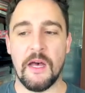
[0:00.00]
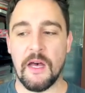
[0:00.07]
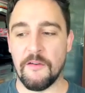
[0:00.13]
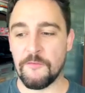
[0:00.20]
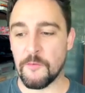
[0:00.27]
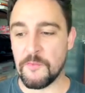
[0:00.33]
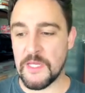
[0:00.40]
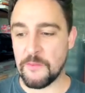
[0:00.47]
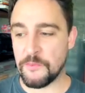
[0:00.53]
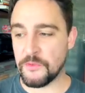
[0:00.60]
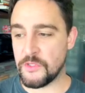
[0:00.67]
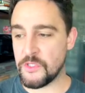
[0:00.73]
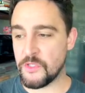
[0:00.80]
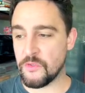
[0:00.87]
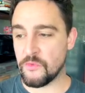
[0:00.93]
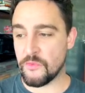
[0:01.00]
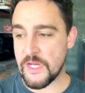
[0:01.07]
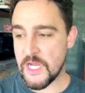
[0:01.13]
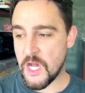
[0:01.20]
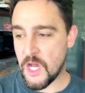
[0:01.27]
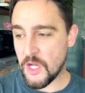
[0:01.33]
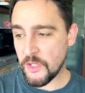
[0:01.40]
for people to
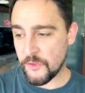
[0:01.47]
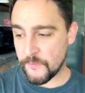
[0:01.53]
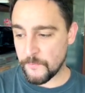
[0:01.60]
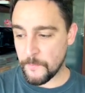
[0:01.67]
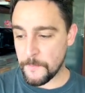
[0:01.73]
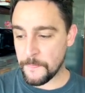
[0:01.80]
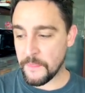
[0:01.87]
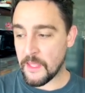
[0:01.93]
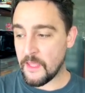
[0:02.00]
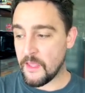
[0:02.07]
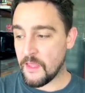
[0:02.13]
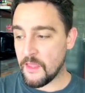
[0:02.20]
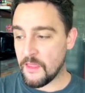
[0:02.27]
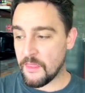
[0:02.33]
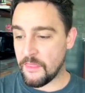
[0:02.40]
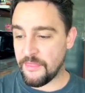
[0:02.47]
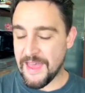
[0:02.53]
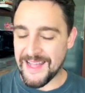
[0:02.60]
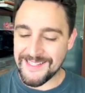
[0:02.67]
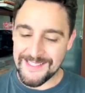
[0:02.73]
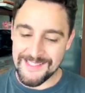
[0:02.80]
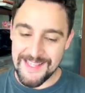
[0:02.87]
rehome.
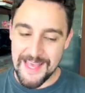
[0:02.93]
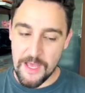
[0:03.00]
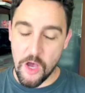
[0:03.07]
That's that.